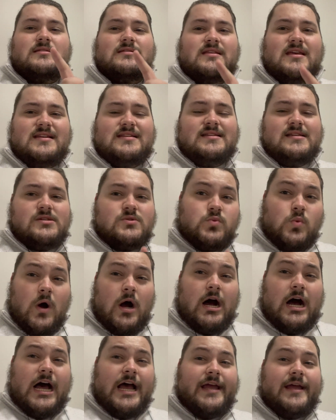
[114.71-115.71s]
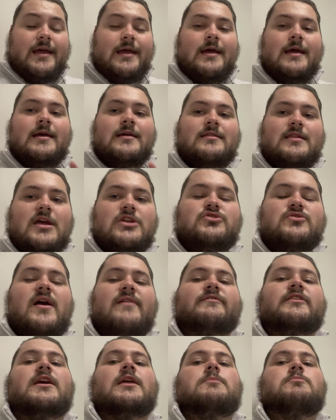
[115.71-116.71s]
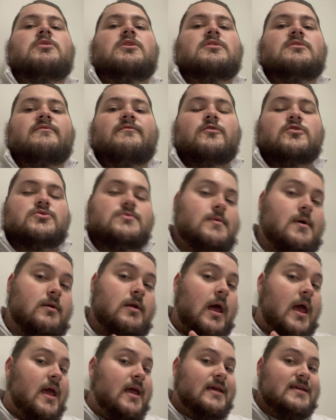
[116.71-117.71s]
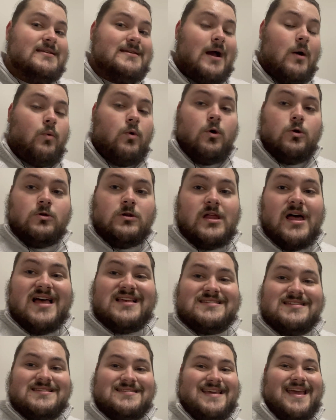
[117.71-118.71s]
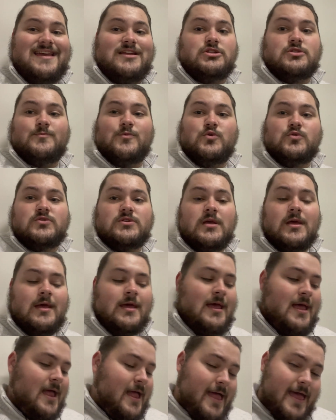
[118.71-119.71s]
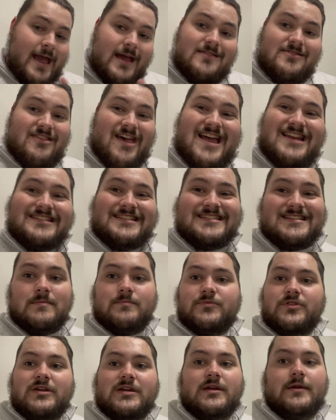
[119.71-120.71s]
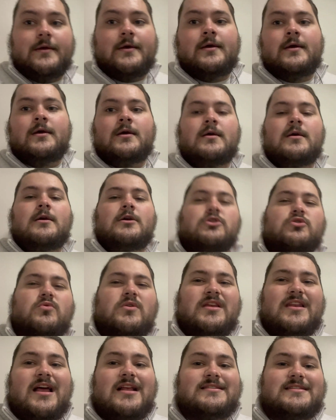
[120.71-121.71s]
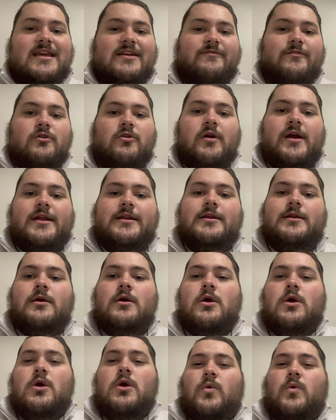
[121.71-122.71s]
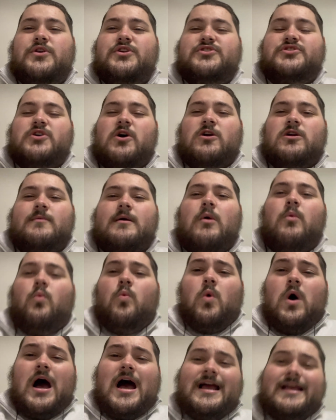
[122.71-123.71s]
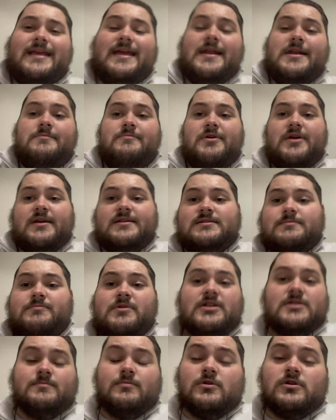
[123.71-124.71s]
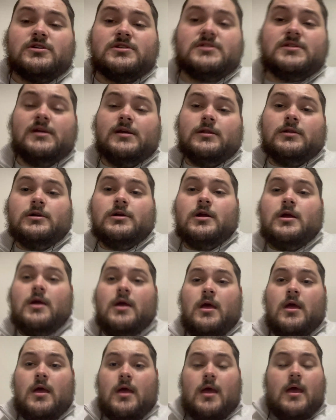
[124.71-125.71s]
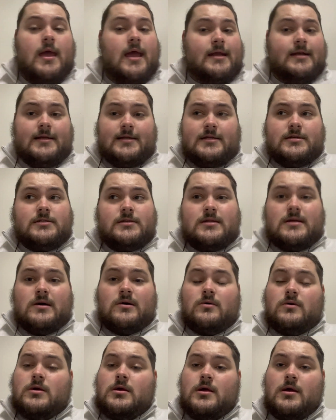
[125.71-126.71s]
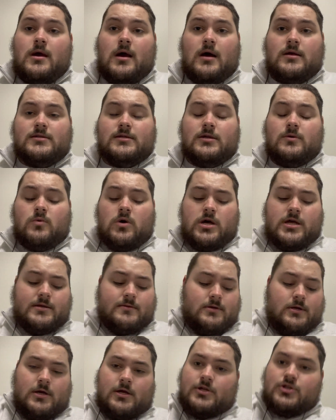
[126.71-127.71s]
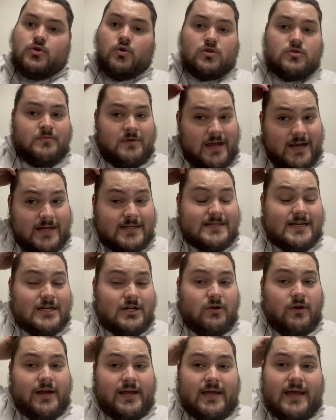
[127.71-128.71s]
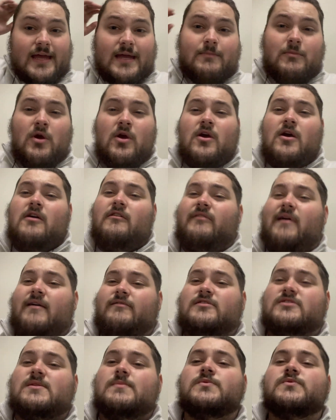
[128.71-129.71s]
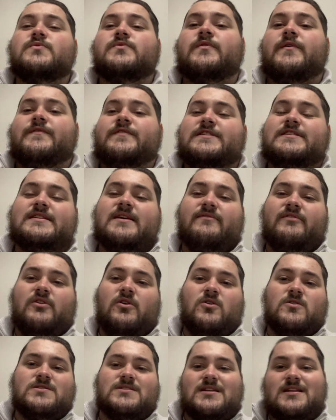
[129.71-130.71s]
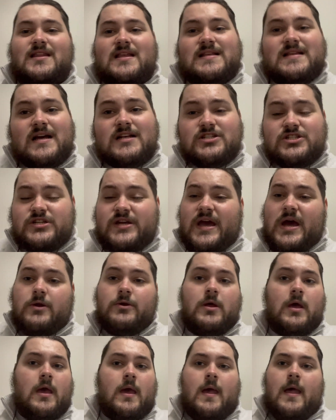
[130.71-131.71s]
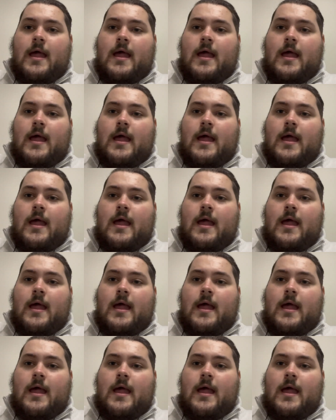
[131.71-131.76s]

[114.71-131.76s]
This is why they drafted Kenny Pickett in the first round. He's got world class intangibles. And that is something you cannot take for granted when you're talking about why Kenny Pickett's a Pittsburgh Steeler. In addition, though, I'll tell you what, George Pickens had a great game, five receptions for 57 yards and a touchdown.